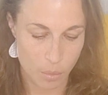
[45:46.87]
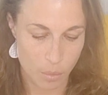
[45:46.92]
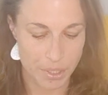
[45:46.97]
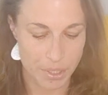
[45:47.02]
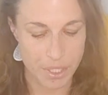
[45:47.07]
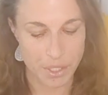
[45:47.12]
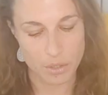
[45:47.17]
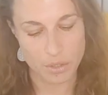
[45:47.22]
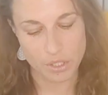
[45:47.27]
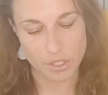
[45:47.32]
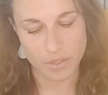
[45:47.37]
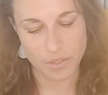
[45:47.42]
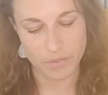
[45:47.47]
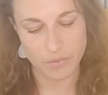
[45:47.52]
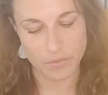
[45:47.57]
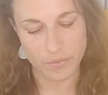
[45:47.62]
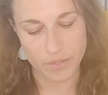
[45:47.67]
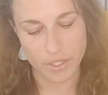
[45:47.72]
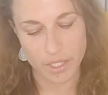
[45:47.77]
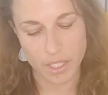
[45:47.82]
But I also
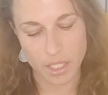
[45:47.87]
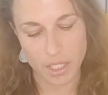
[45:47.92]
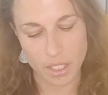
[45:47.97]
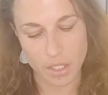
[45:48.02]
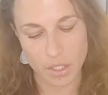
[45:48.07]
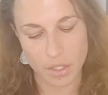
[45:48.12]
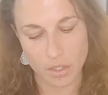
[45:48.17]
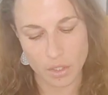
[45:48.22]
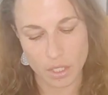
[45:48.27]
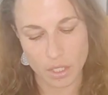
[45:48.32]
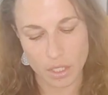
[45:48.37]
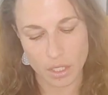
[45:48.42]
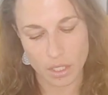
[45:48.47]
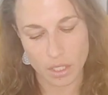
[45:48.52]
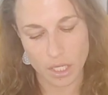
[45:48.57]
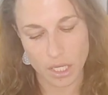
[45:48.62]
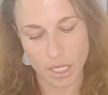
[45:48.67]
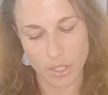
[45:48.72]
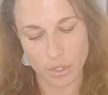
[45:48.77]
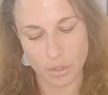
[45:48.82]
feel
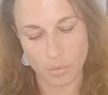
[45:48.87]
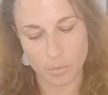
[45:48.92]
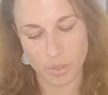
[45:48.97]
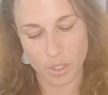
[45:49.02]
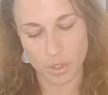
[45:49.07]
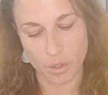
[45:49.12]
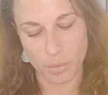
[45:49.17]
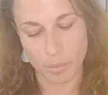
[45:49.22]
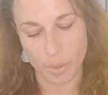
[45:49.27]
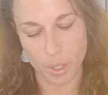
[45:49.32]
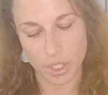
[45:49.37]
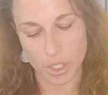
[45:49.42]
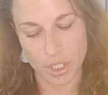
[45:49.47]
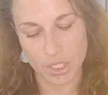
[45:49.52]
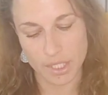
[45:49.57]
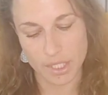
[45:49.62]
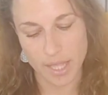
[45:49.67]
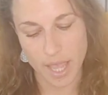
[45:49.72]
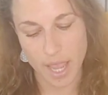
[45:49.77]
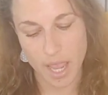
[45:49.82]
that yeah, could be your
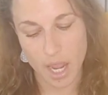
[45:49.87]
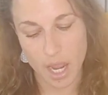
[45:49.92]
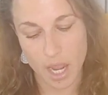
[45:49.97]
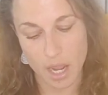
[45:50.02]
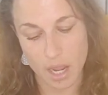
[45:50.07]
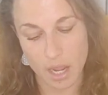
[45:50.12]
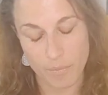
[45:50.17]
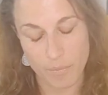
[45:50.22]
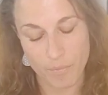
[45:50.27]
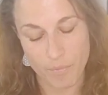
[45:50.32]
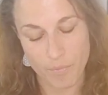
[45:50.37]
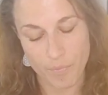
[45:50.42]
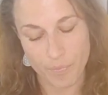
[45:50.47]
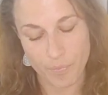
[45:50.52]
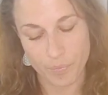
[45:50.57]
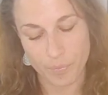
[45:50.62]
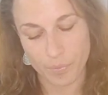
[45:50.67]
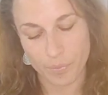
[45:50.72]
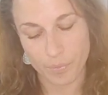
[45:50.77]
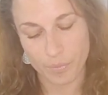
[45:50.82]
birthday,
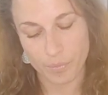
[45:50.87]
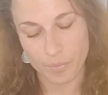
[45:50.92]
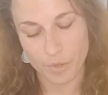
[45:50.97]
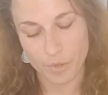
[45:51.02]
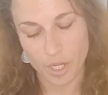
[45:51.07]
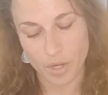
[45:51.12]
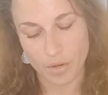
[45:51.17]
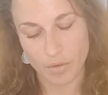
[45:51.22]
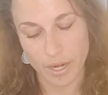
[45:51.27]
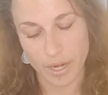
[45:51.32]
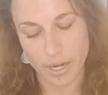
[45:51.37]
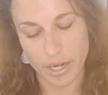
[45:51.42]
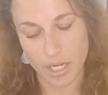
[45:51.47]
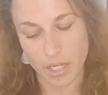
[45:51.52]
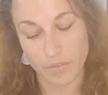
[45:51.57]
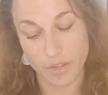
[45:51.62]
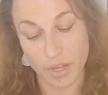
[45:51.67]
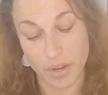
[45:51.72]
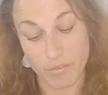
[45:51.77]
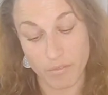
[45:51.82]
right?
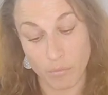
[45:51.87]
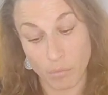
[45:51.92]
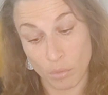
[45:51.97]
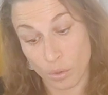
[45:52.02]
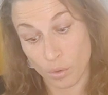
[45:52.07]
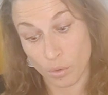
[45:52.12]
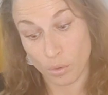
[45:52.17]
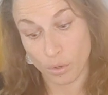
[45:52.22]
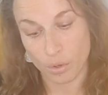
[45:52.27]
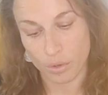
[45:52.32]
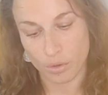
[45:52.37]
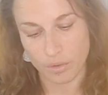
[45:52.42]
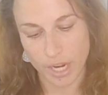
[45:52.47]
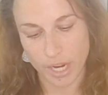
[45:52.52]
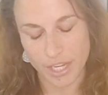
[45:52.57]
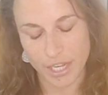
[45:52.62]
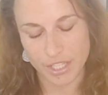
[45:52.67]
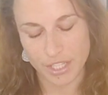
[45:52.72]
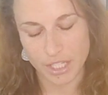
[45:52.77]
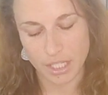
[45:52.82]
If you have moon or
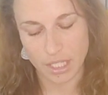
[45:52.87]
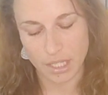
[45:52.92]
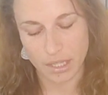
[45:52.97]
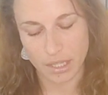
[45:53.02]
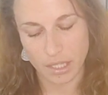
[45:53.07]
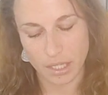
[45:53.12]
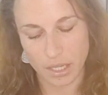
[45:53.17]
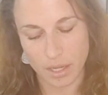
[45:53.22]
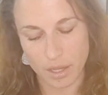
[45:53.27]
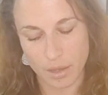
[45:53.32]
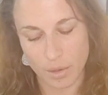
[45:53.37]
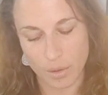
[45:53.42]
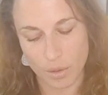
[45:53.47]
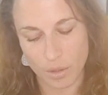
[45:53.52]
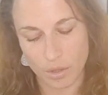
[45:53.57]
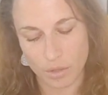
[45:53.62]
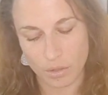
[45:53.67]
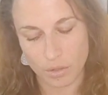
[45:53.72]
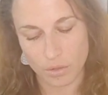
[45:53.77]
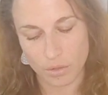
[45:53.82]
rising in Leo.
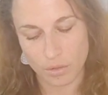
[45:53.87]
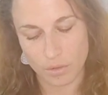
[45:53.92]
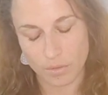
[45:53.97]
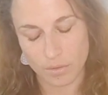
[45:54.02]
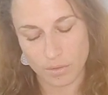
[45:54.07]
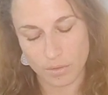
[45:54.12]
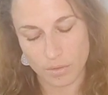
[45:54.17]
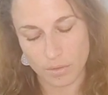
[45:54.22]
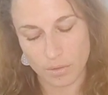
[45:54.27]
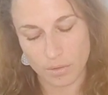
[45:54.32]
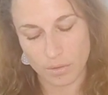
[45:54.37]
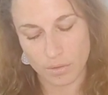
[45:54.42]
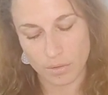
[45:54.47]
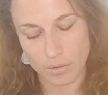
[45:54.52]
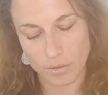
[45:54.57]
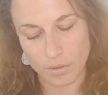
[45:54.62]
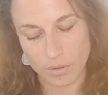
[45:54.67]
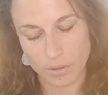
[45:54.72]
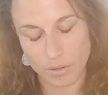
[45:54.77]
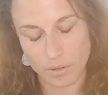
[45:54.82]

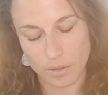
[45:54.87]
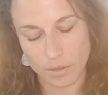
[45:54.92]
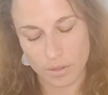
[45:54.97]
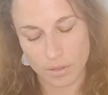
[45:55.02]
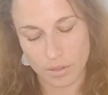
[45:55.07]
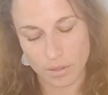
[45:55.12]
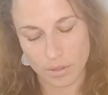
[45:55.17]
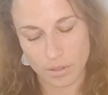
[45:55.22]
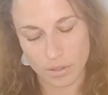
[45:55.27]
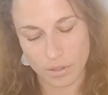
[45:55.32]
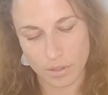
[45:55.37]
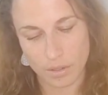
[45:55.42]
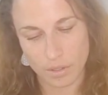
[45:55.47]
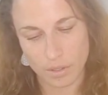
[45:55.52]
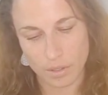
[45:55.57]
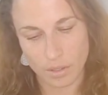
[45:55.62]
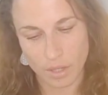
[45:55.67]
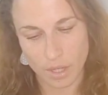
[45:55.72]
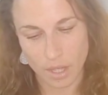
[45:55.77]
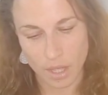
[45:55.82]
Uh, uh.
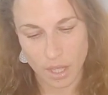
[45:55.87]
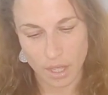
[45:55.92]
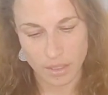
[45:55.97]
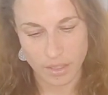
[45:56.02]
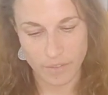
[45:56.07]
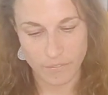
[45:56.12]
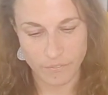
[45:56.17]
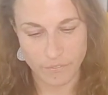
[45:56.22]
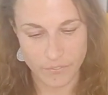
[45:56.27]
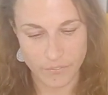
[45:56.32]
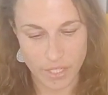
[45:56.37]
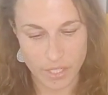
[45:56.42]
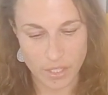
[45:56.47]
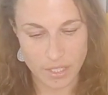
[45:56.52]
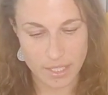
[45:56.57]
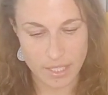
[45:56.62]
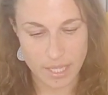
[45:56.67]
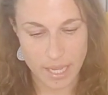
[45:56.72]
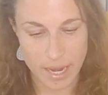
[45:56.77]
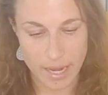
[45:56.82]
That
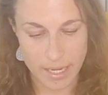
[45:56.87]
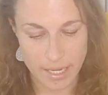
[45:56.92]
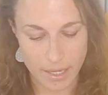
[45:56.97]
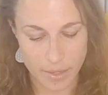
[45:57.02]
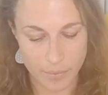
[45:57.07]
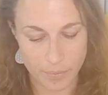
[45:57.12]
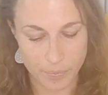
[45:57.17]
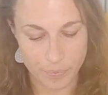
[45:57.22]
feels like